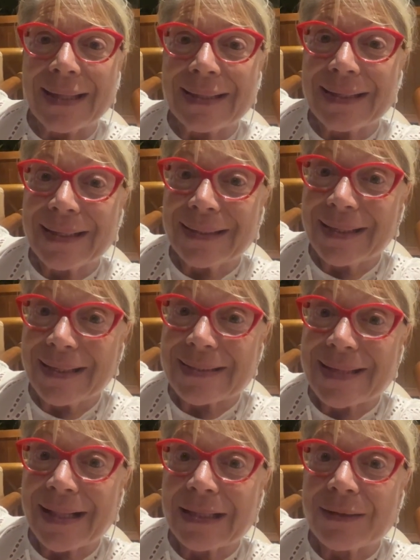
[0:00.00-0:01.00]
And
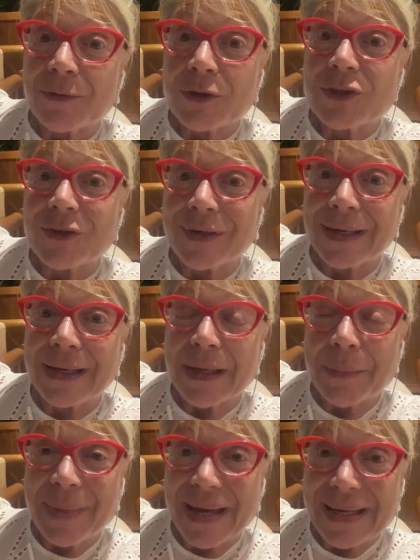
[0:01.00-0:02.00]
the result was
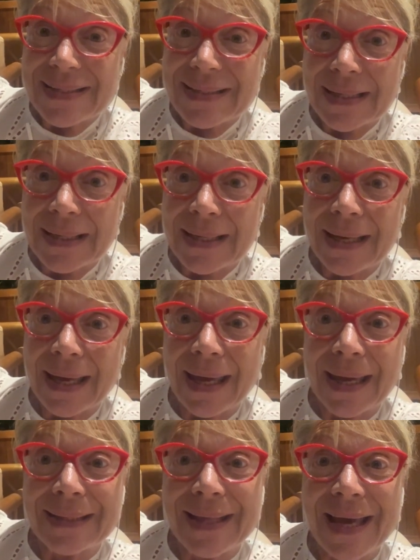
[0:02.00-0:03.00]
really amazing.
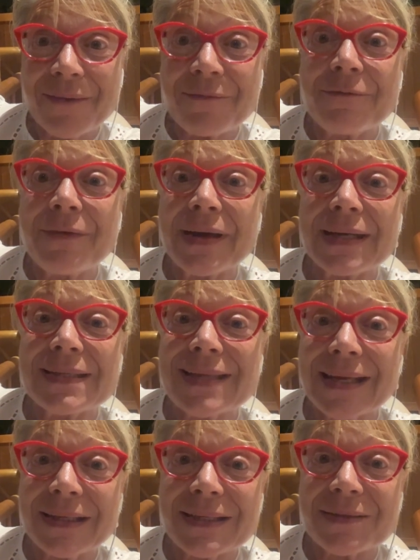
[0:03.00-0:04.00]
And I'm
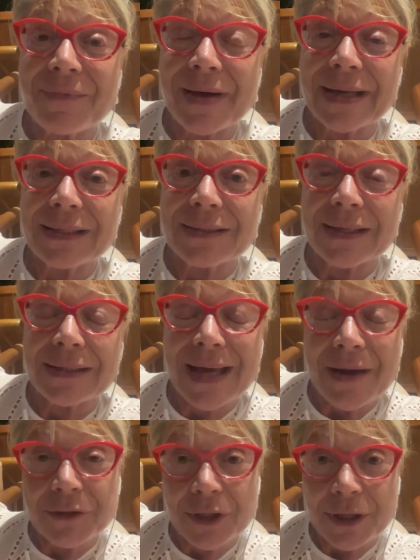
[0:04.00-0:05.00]
very satisfied
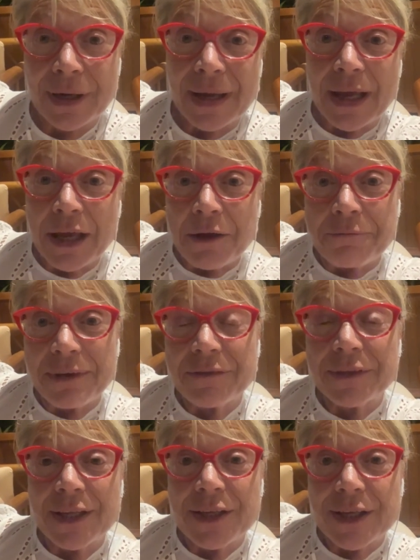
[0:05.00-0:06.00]
that after
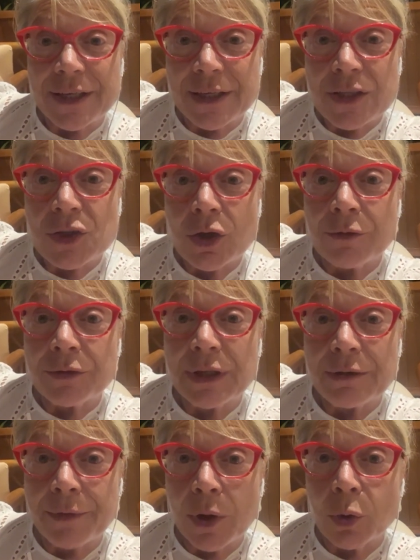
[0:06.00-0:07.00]
15 years
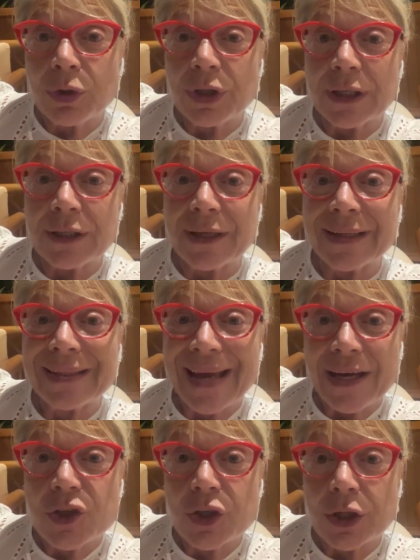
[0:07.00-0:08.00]
of devoted
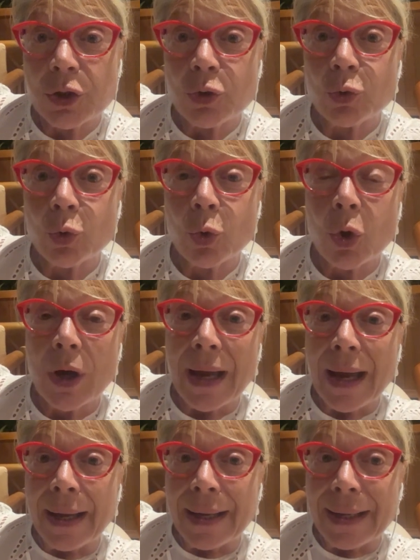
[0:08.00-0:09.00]
attention to